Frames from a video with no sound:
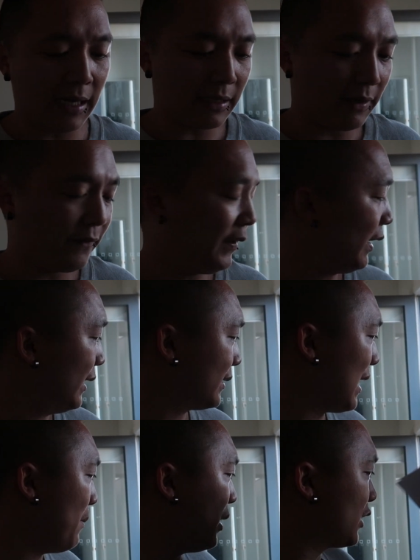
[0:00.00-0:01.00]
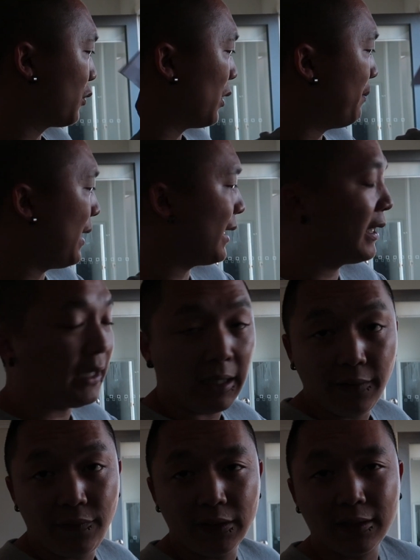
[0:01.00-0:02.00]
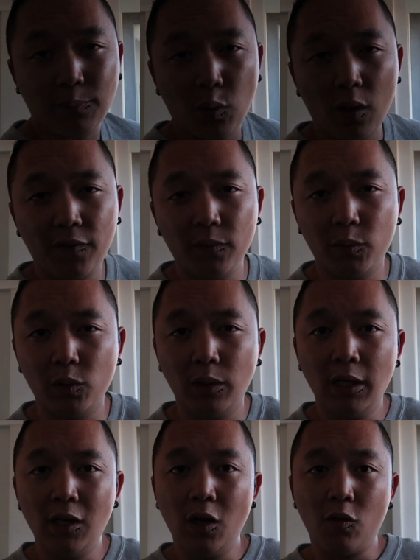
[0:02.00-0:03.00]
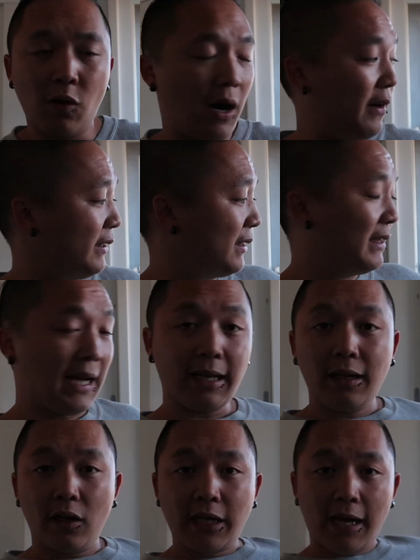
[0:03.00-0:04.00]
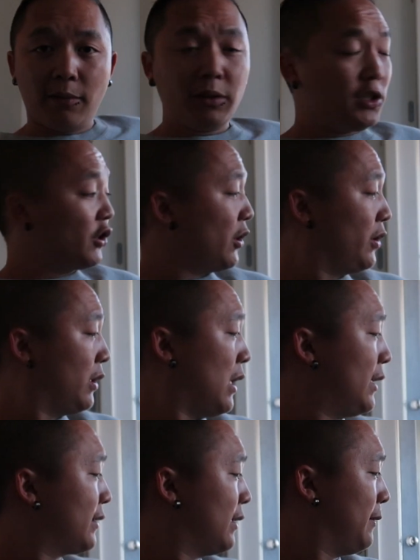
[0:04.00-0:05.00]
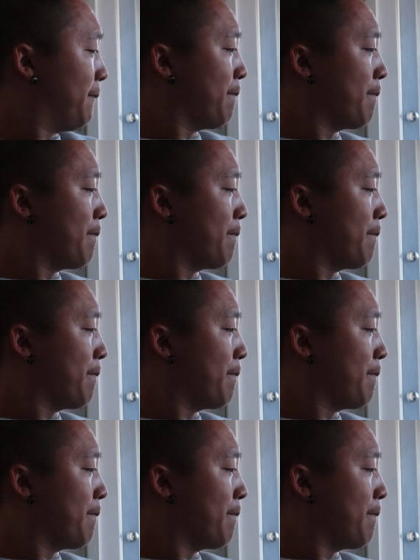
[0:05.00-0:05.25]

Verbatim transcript: out our figures how much we're making if it's a profitable rides now okay i'm going to show you guys